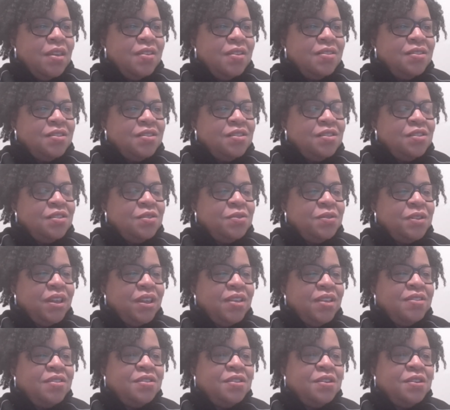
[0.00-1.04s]
Is it too
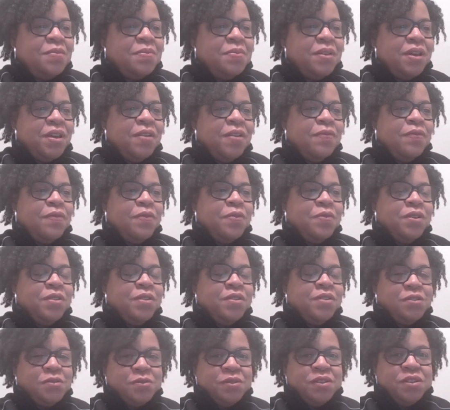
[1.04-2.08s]
late to apply for
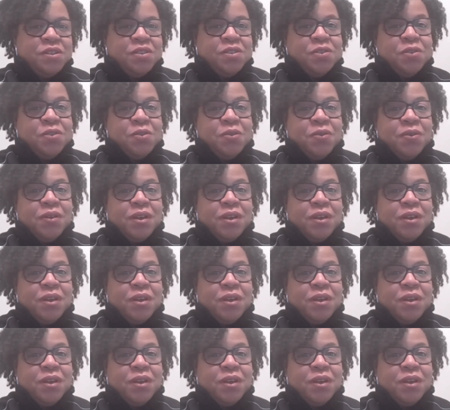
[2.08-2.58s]
winter twenty-two?